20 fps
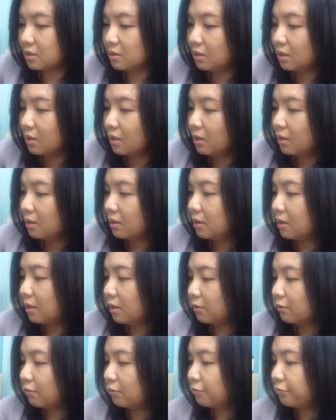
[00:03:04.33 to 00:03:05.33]
it
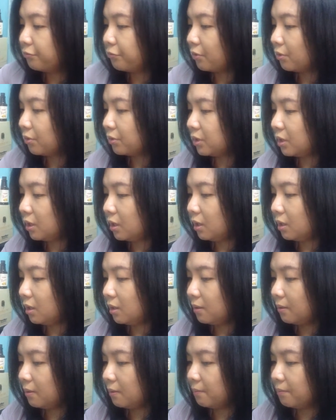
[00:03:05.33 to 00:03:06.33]
like for
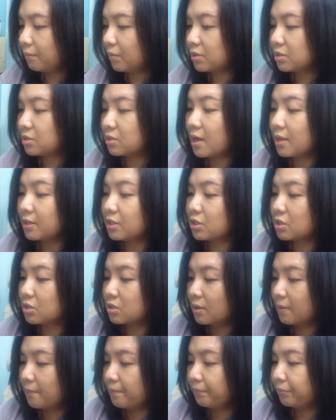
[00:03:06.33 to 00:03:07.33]
the massage
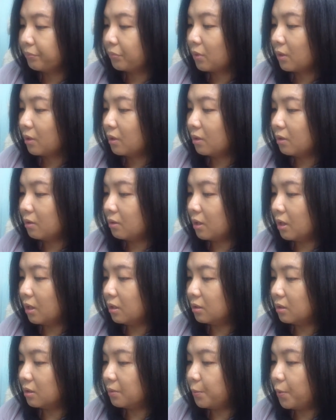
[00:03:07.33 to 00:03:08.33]

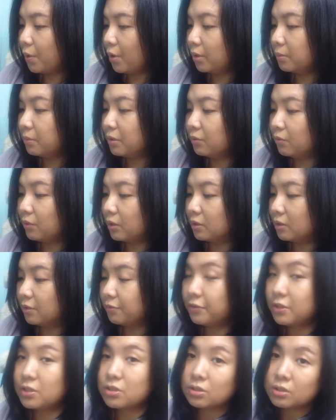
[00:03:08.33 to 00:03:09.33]
and appointment with the
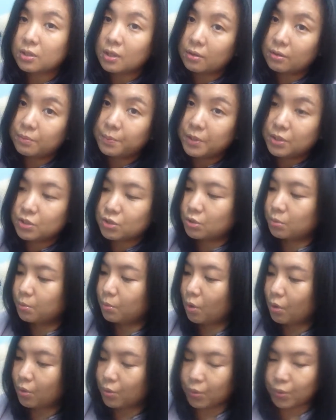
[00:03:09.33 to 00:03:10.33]
physiotherapist
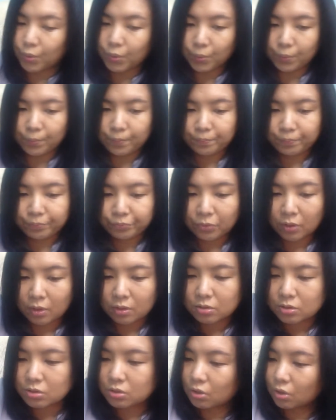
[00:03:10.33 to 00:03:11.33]
tomorrow
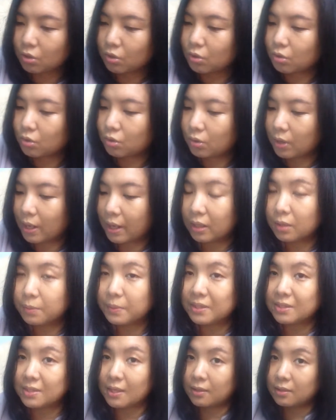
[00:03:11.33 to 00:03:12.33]
so I'll
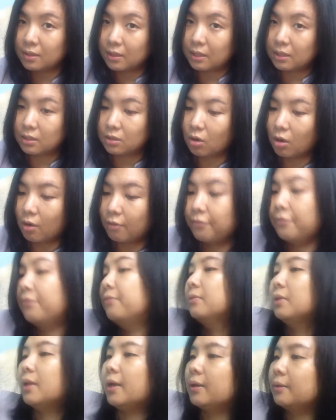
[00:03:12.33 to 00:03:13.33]
be sending it off
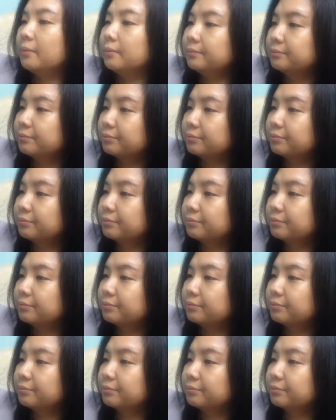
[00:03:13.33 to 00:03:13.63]
like